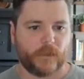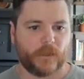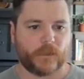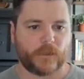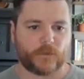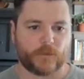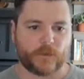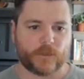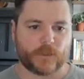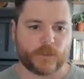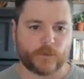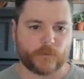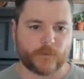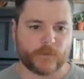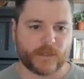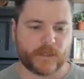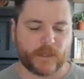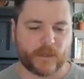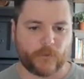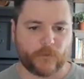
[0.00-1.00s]
it sort of
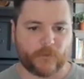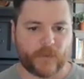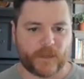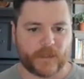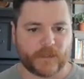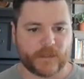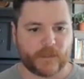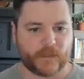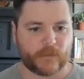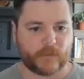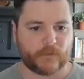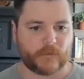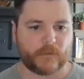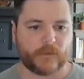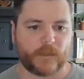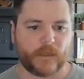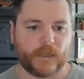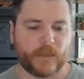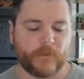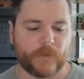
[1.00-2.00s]
zooms in and fades in
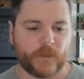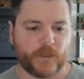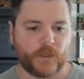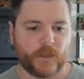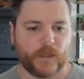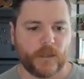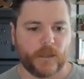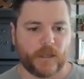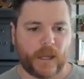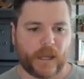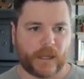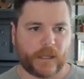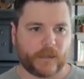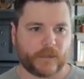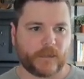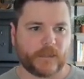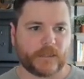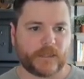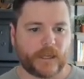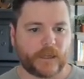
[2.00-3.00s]
the image.
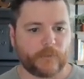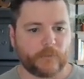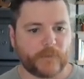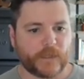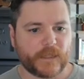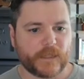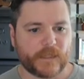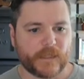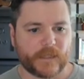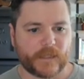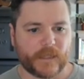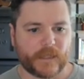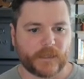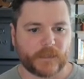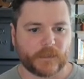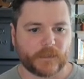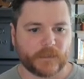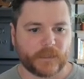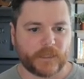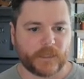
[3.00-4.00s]
And the second piece is that
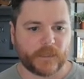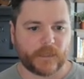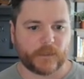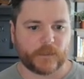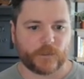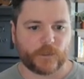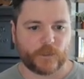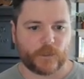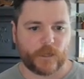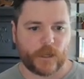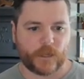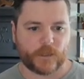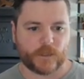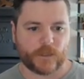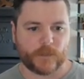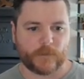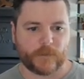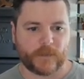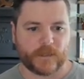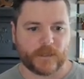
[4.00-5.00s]
the link should not
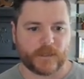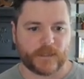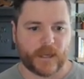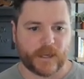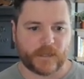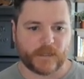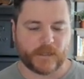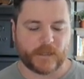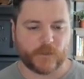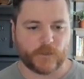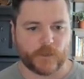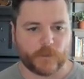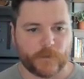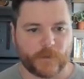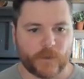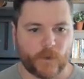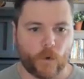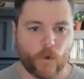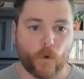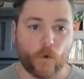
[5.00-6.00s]
just be the text here, it should
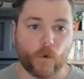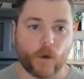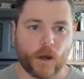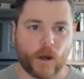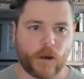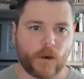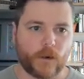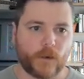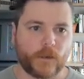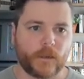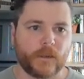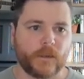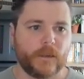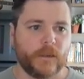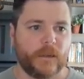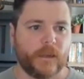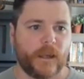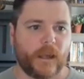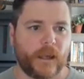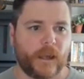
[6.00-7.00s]
be the whole card.
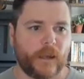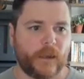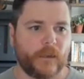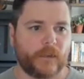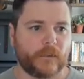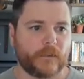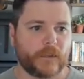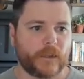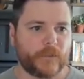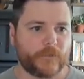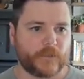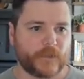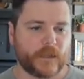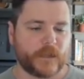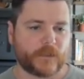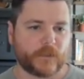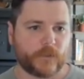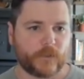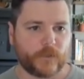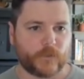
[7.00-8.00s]
And Kevin
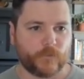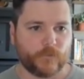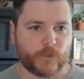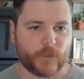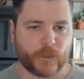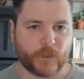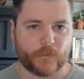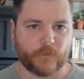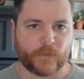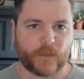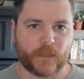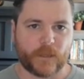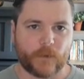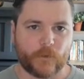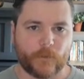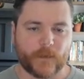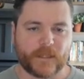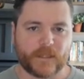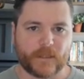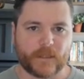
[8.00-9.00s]
has a really good
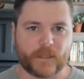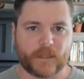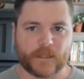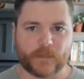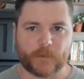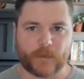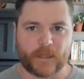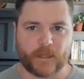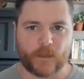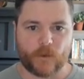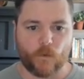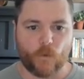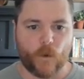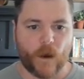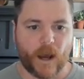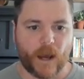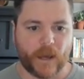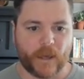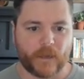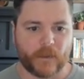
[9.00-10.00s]
video basically explaining
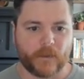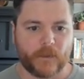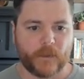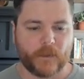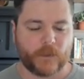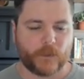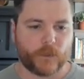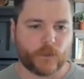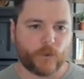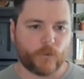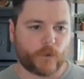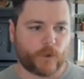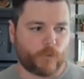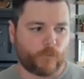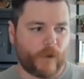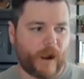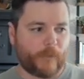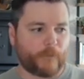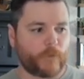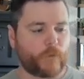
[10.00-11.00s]
why you don't want to
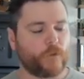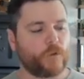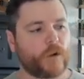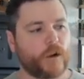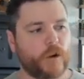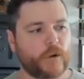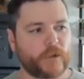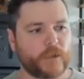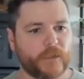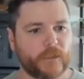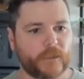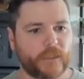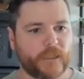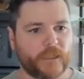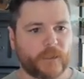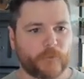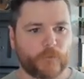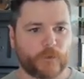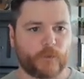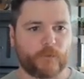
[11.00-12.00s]
wrap the whole card in a
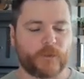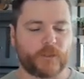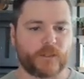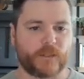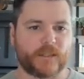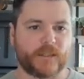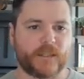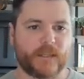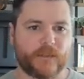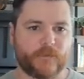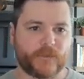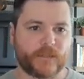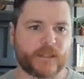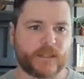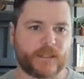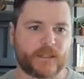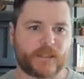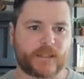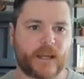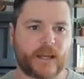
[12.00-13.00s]
link and put a bunch of divs
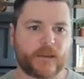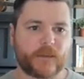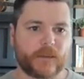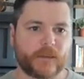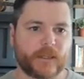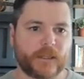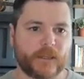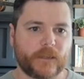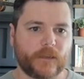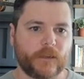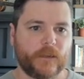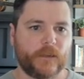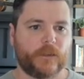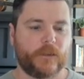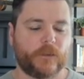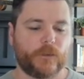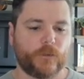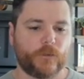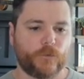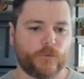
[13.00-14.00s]
inside of the link.
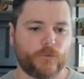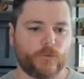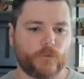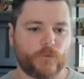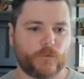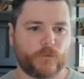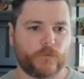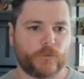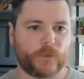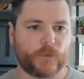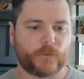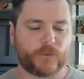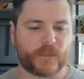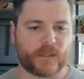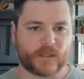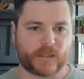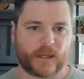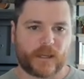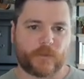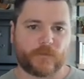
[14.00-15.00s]
You use
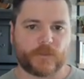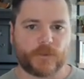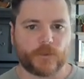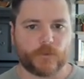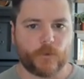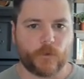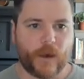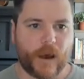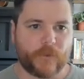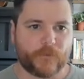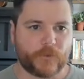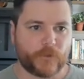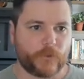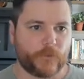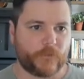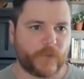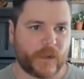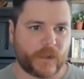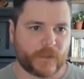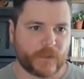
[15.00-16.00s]
this kind of pseudo after
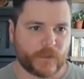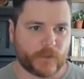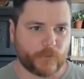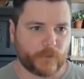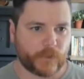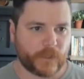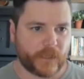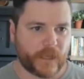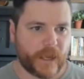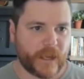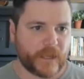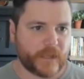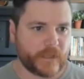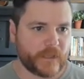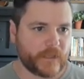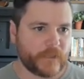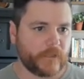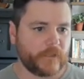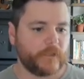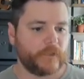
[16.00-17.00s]
effect. It's really
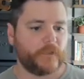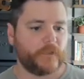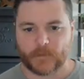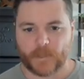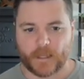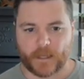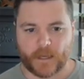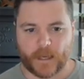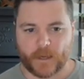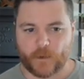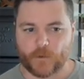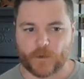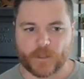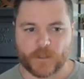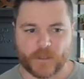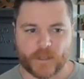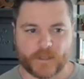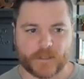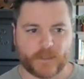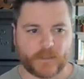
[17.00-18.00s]
handy. And I
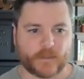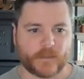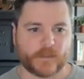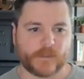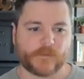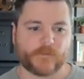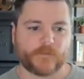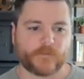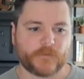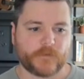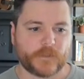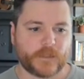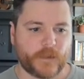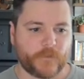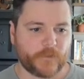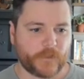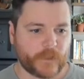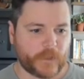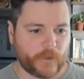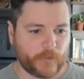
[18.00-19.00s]
agree, that's just
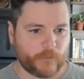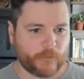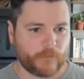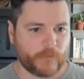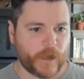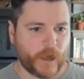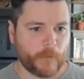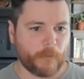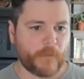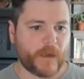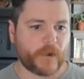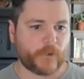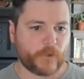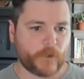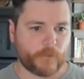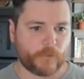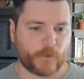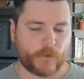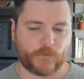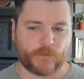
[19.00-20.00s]
definitely a
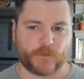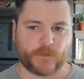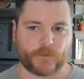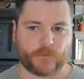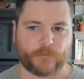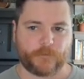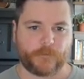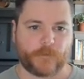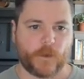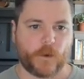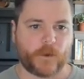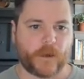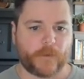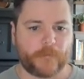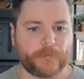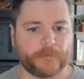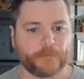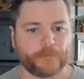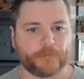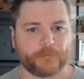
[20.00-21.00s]
better approach. Okay,
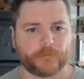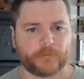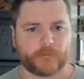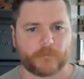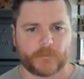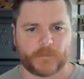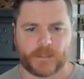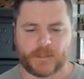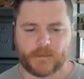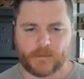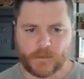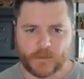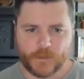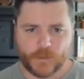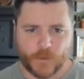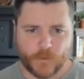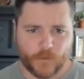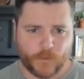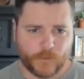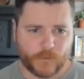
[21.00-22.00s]

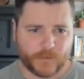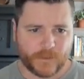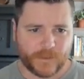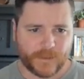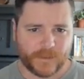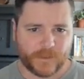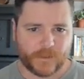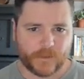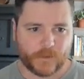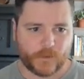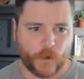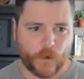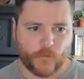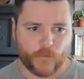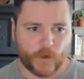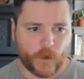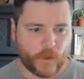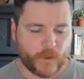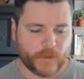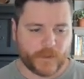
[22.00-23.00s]
so
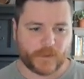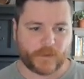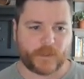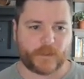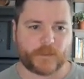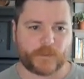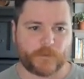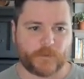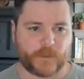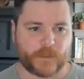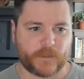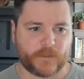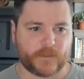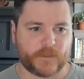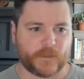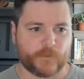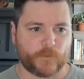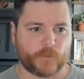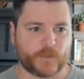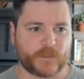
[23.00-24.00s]
overall, I think the layout's pretty
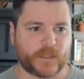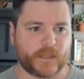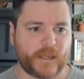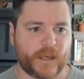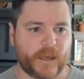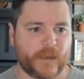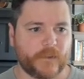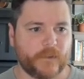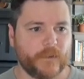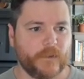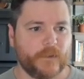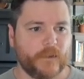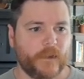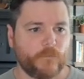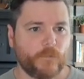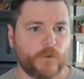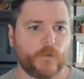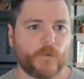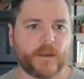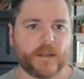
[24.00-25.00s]
simple to get.
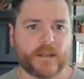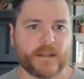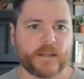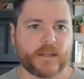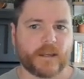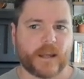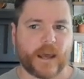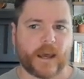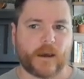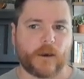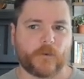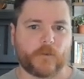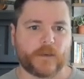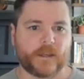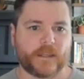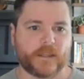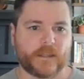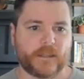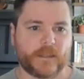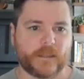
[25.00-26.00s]
What we need now
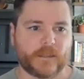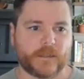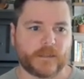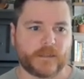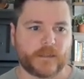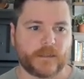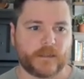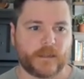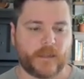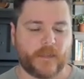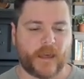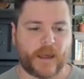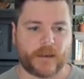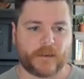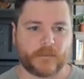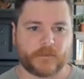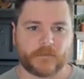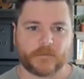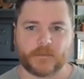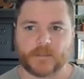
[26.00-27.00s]
is
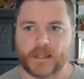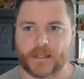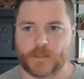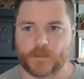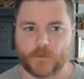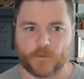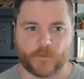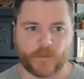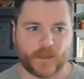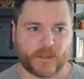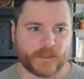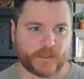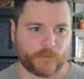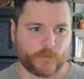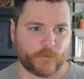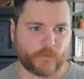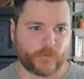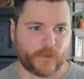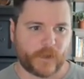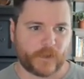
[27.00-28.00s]
that sort of
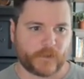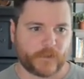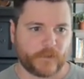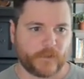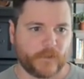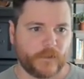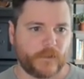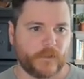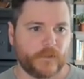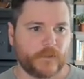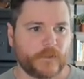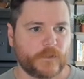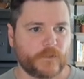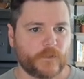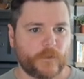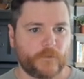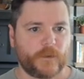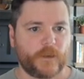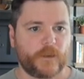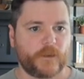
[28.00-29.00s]
custom effect.
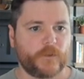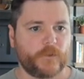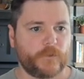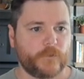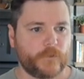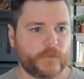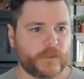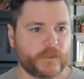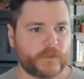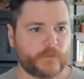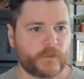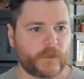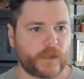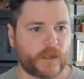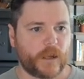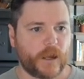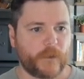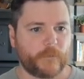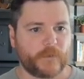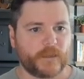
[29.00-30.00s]
So what I'm going to do is I'm going
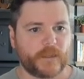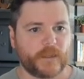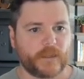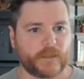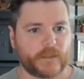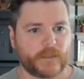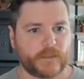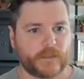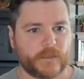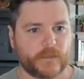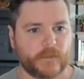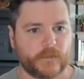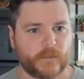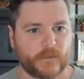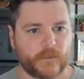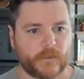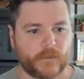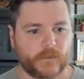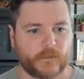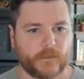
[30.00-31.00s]
to copy this
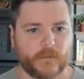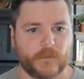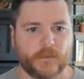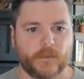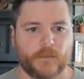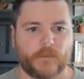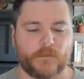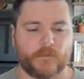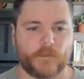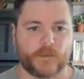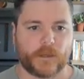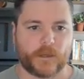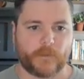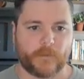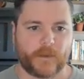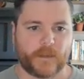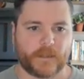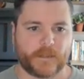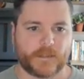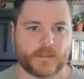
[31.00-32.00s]
with a
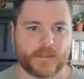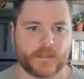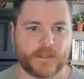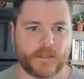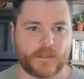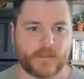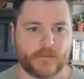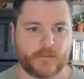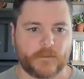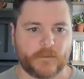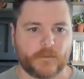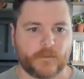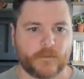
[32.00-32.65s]
Command C,